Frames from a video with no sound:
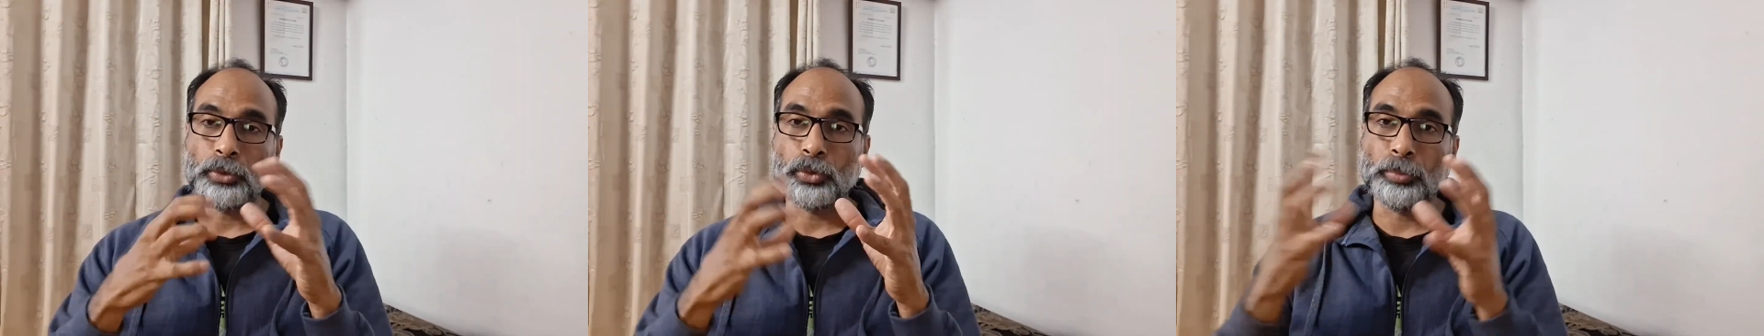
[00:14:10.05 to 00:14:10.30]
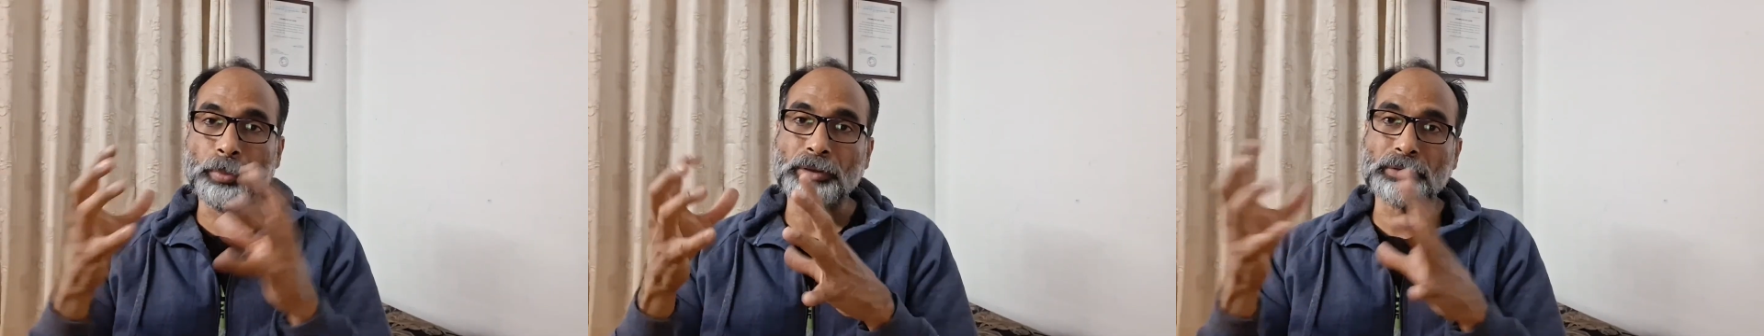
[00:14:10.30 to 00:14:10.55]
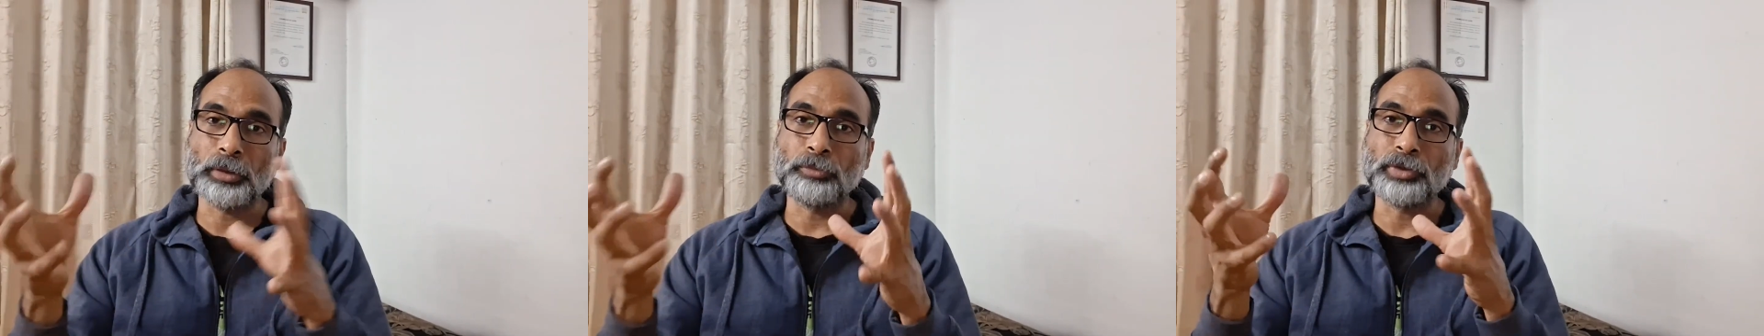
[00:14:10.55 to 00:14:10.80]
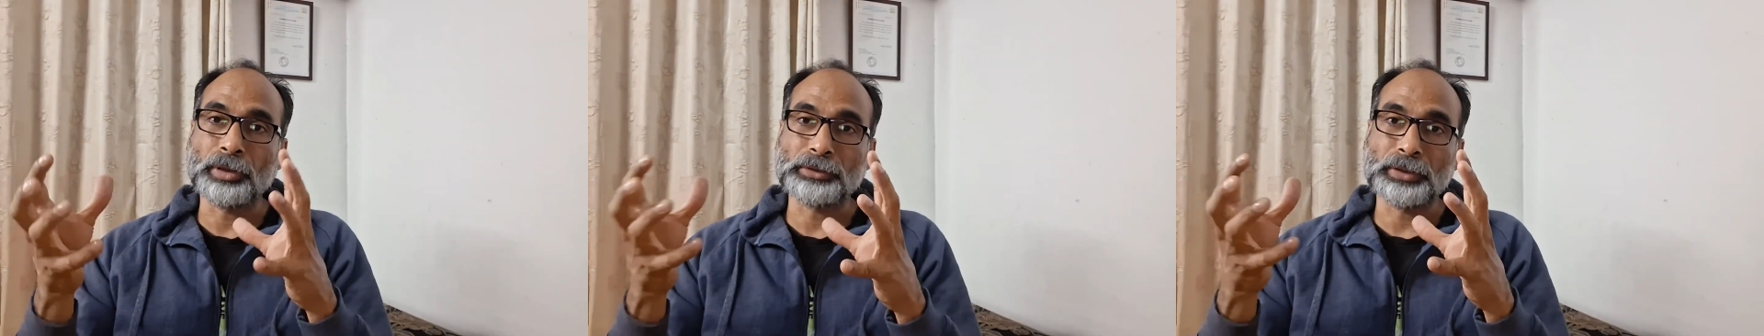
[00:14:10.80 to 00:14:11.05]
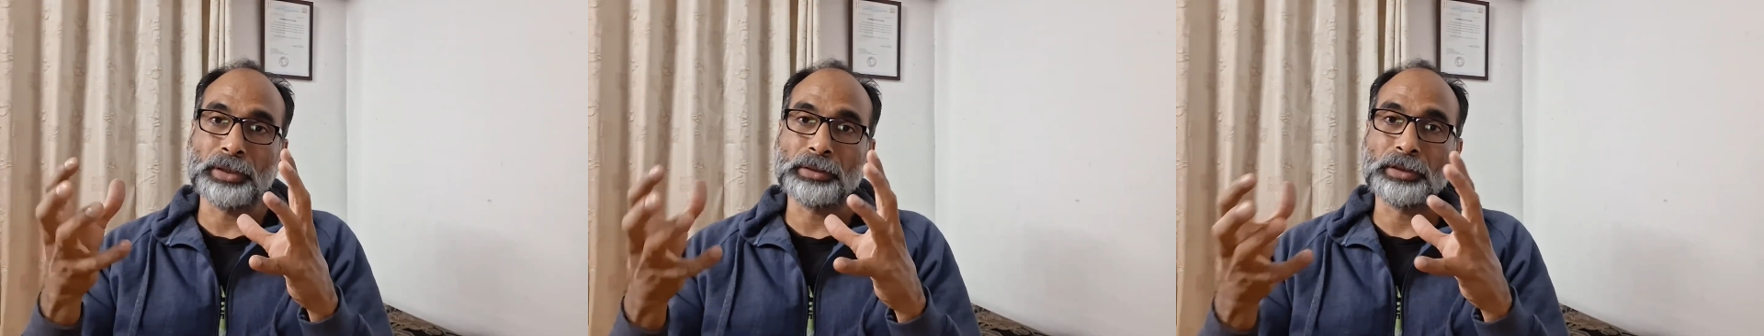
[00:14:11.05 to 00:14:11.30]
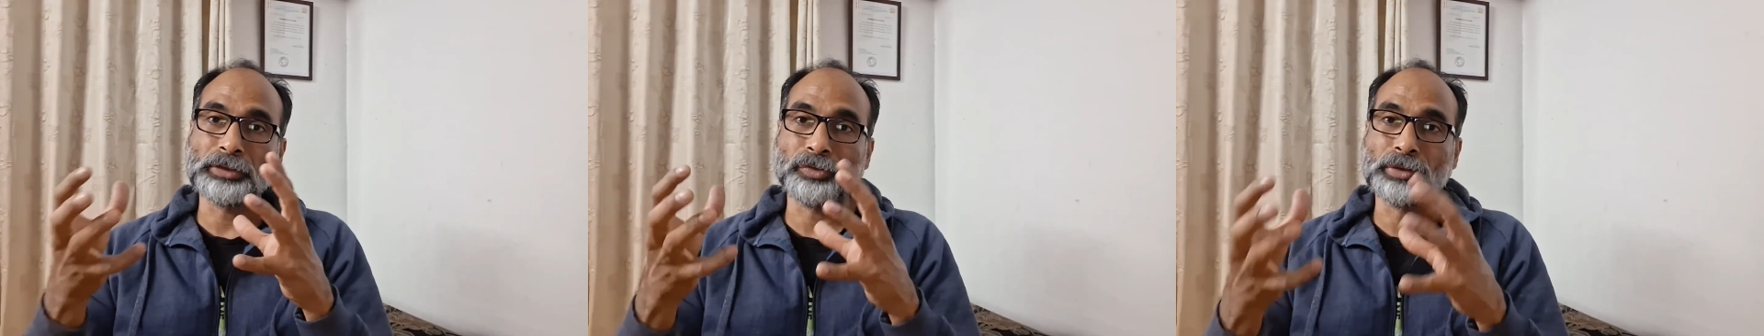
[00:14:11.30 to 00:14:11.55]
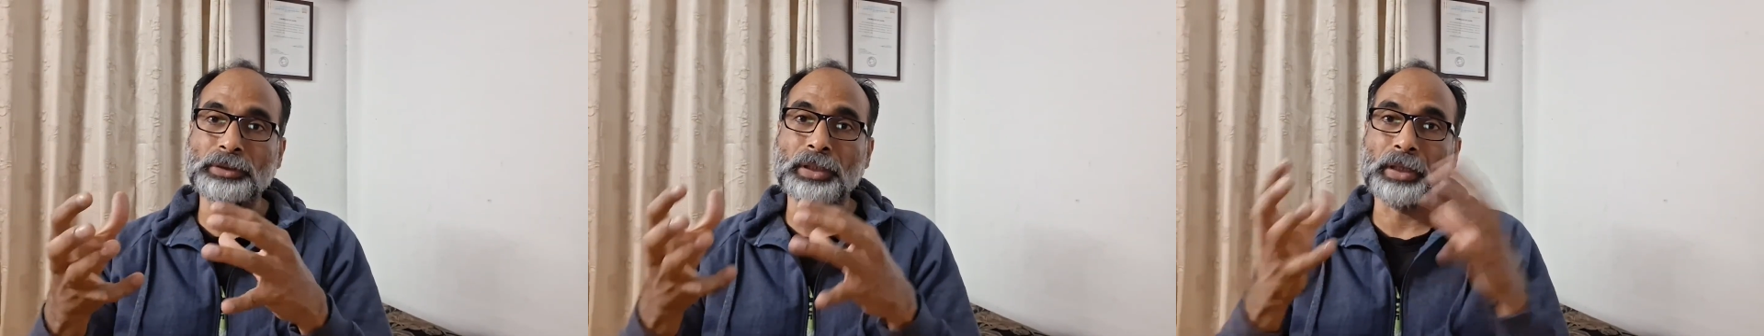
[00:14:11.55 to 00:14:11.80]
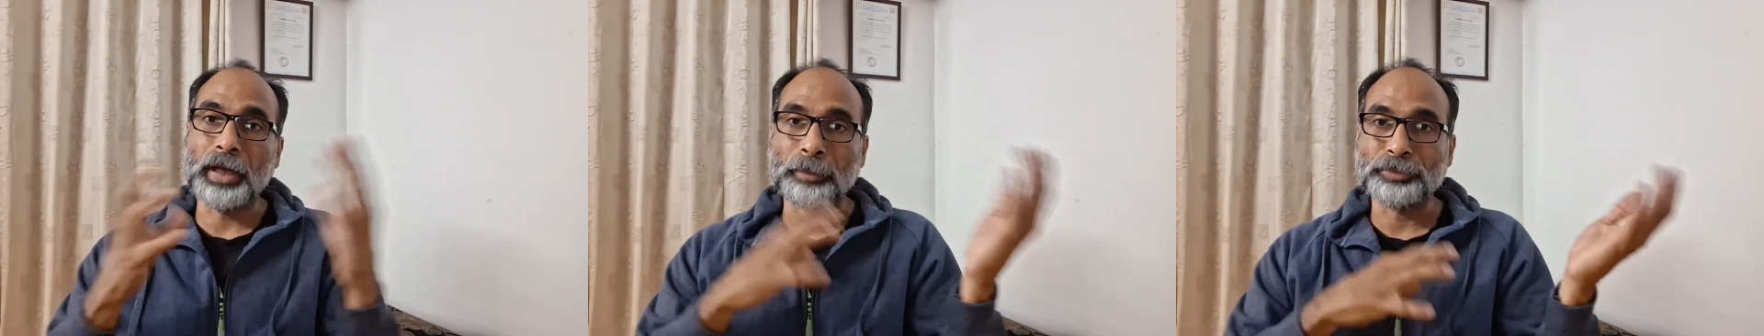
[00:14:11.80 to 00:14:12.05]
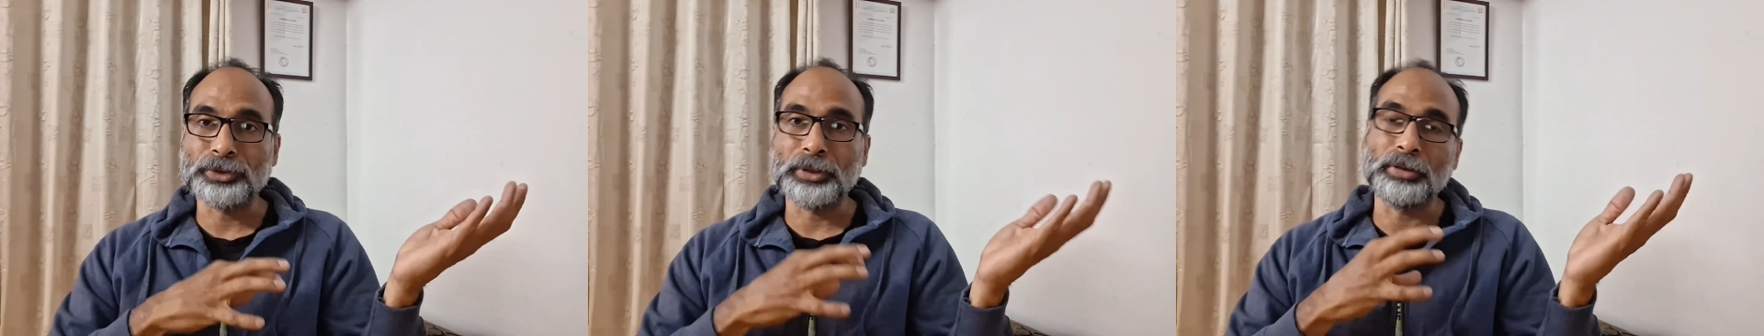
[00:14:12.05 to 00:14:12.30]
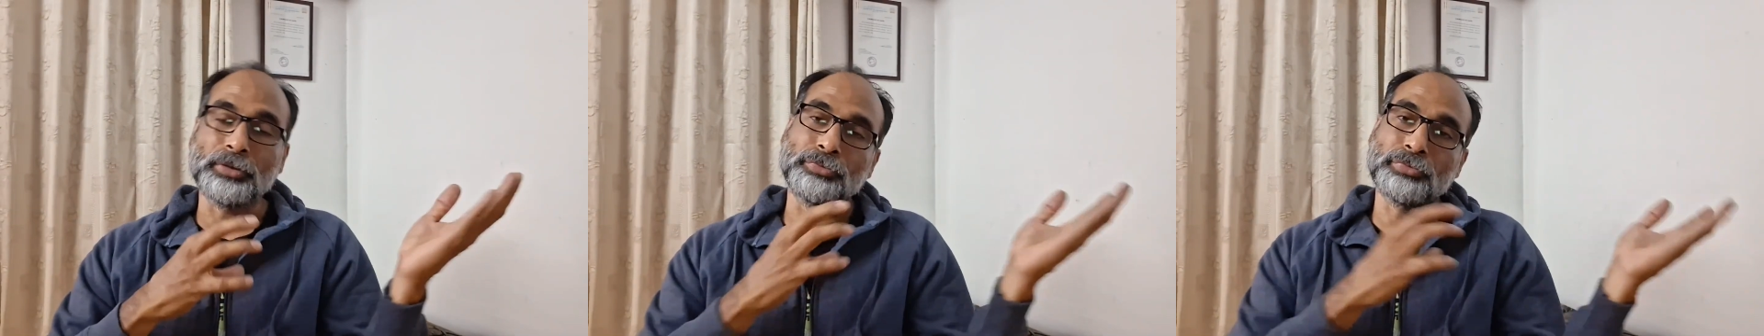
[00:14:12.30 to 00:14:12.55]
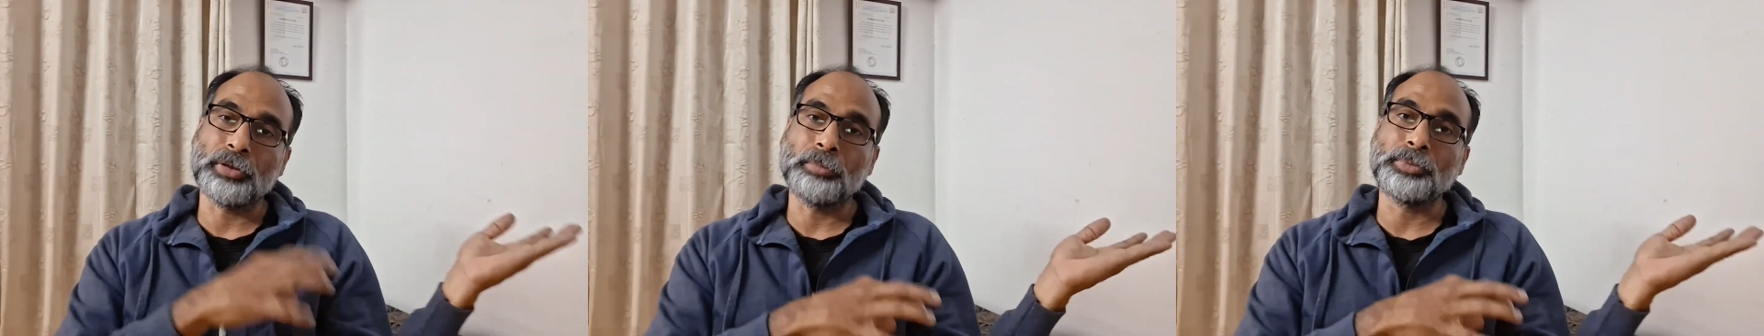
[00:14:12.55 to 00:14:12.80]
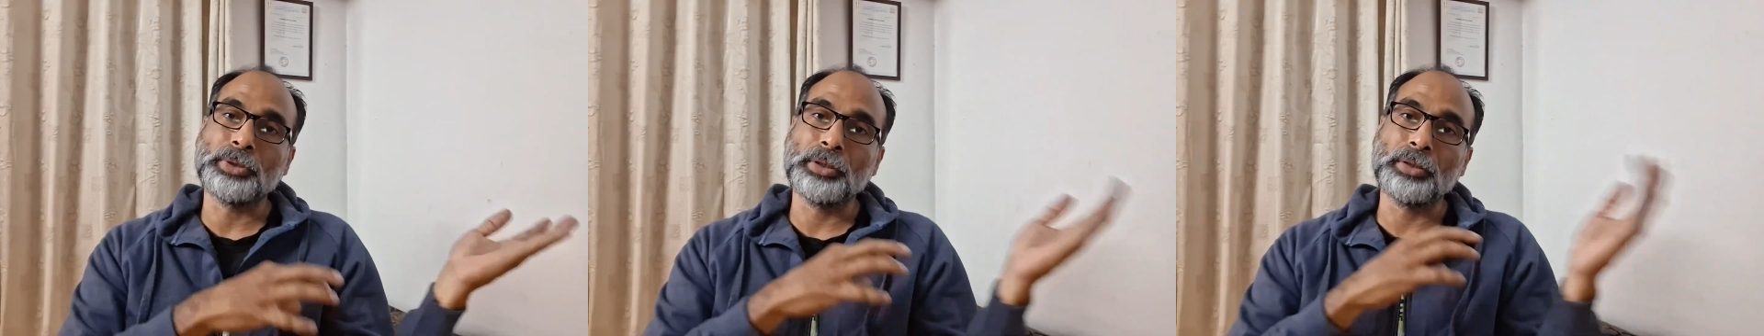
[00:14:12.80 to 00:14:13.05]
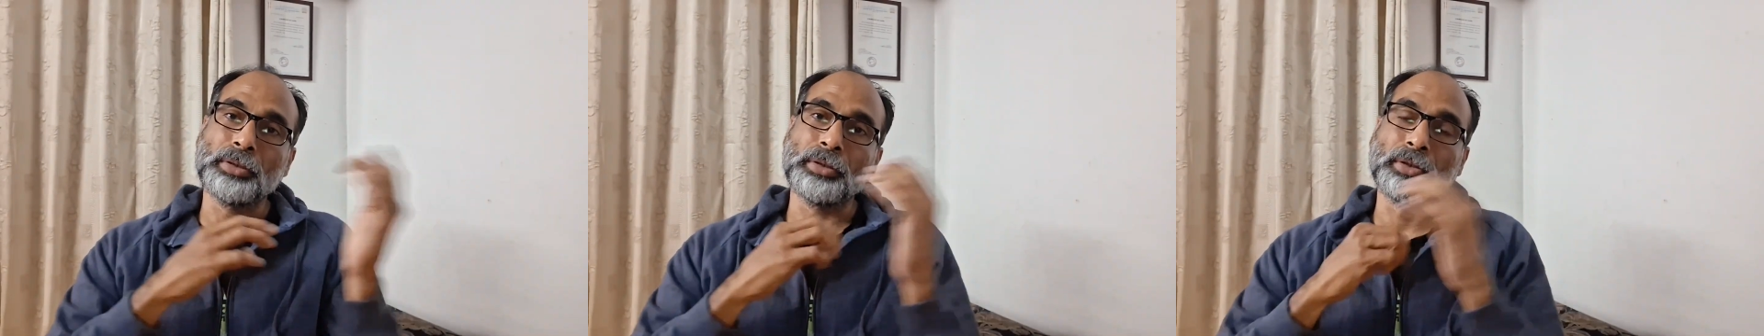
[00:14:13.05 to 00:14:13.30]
could be some functionalities which are absent from the